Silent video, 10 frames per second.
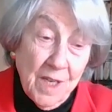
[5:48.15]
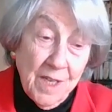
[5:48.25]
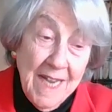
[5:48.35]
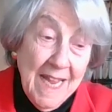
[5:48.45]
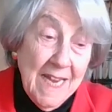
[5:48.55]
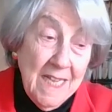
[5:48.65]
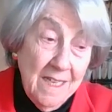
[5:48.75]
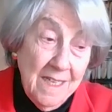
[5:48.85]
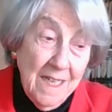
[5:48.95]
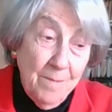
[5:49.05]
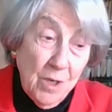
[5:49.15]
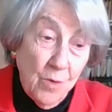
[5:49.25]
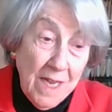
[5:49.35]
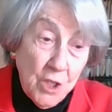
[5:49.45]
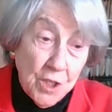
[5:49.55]
the Canadian
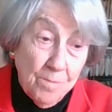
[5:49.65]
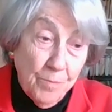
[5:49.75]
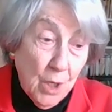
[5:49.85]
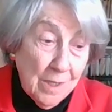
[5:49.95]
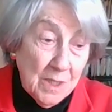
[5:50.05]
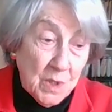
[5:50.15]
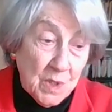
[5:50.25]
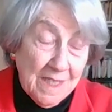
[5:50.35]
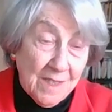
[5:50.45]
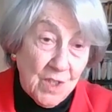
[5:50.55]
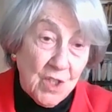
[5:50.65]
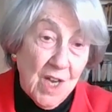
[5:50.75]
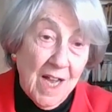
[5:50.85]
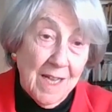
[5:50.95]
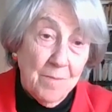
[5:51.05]
immigration policy at the
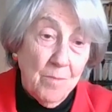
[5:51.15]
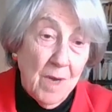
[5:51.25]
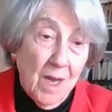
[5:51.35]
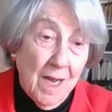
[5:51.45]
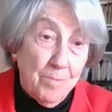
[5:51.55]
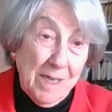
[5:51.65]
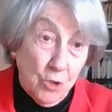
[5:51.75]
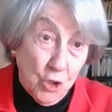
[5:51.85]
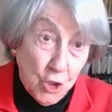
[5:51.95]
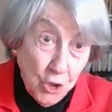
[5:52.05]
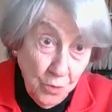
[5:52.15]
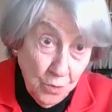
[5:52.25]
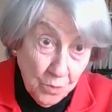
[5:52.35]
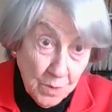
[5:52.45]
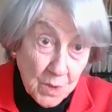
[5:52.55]
time about
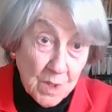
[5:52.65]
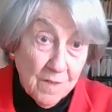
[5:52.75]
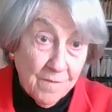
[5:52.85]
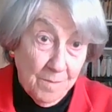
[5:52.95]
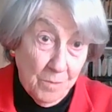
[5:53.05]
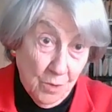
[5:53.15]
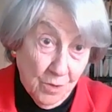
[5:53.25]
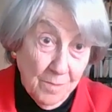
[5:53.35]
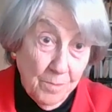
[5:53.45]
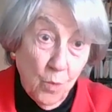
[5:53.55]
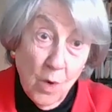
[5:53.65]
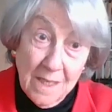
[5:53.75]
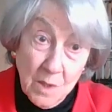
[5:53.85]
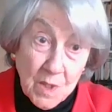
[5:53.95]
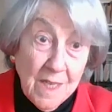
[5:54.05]
Jews from Europe
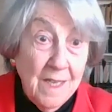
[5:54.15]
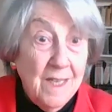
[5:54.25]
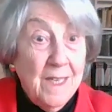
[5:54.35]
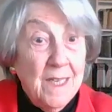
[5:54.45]
was